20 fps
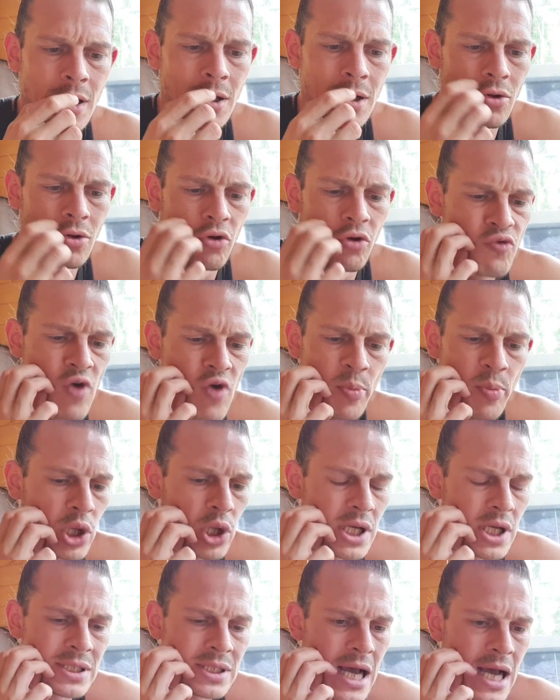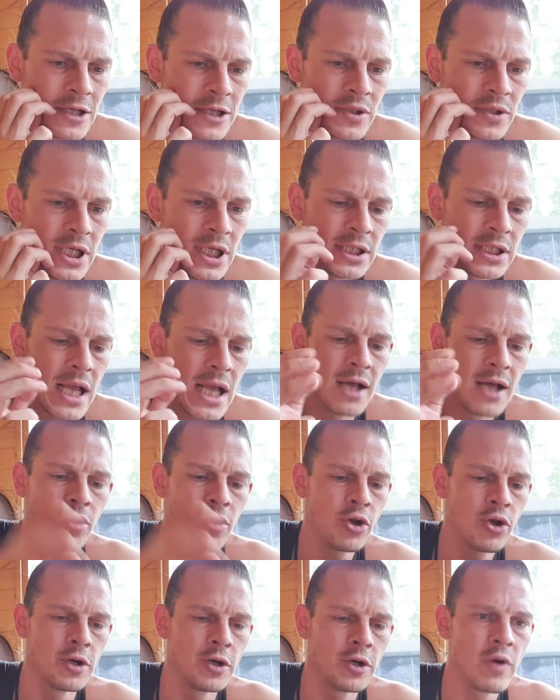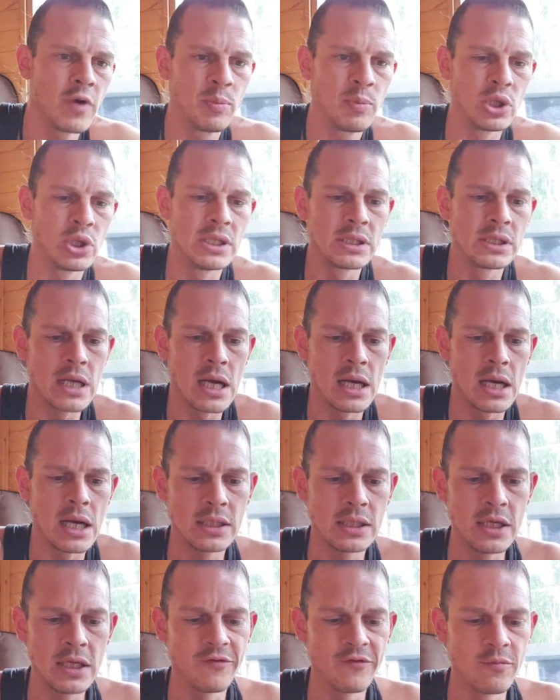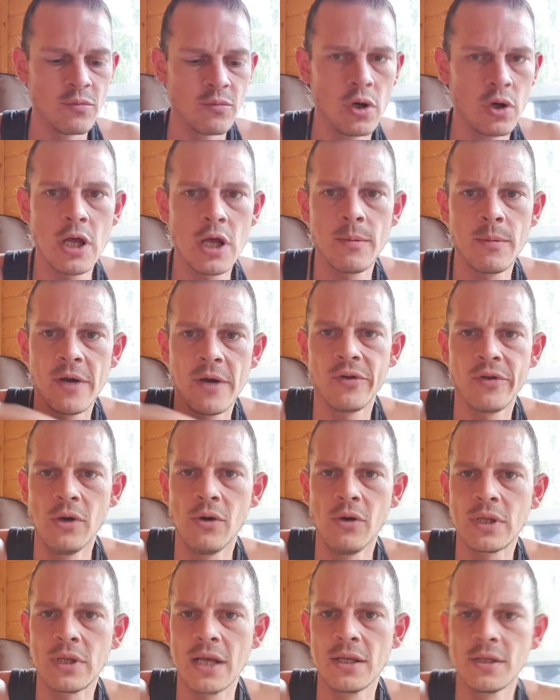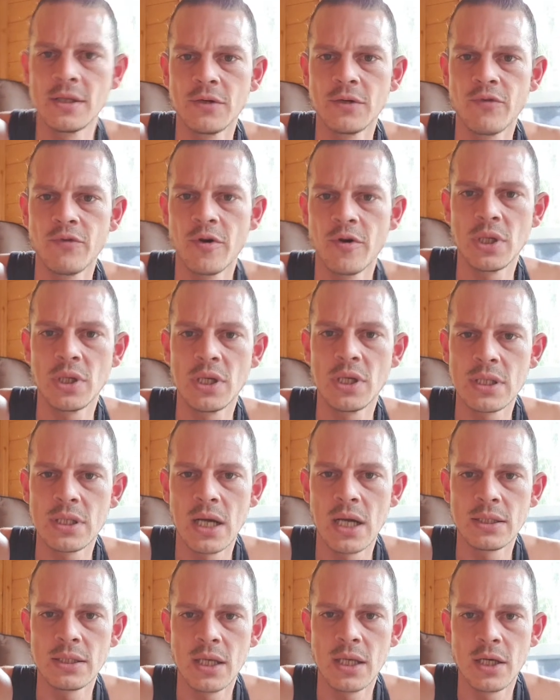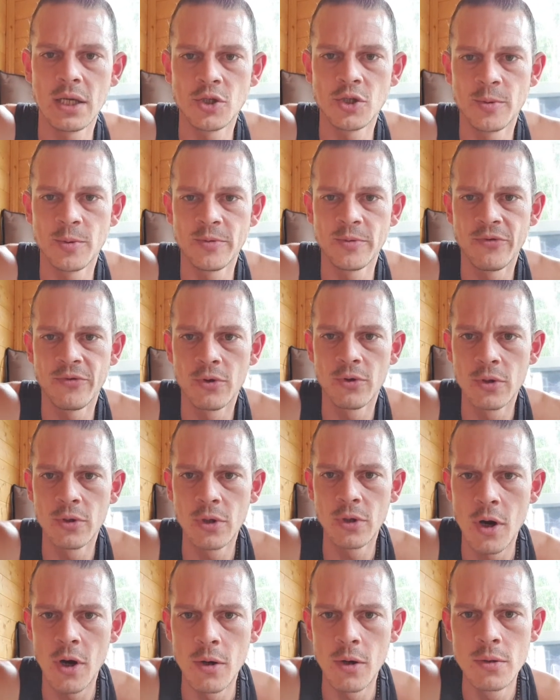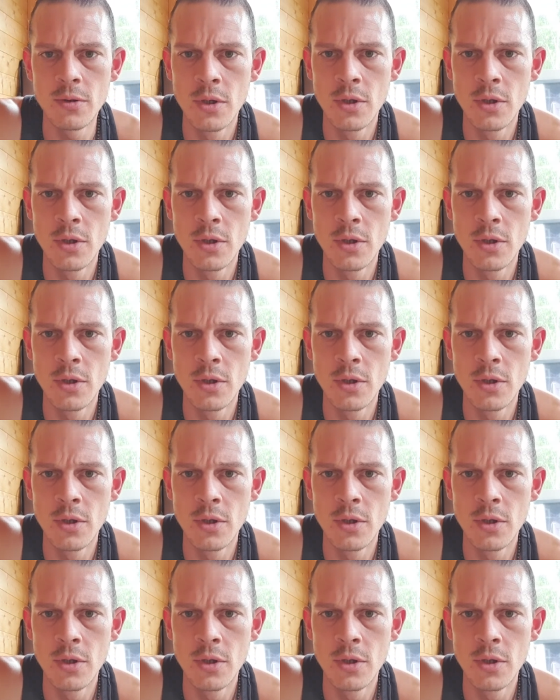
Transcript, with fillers: Well, Ripple Insights. I need to start looking at Ripple Insights even more. Let me have a little dance at Ripple Insights here just before I go.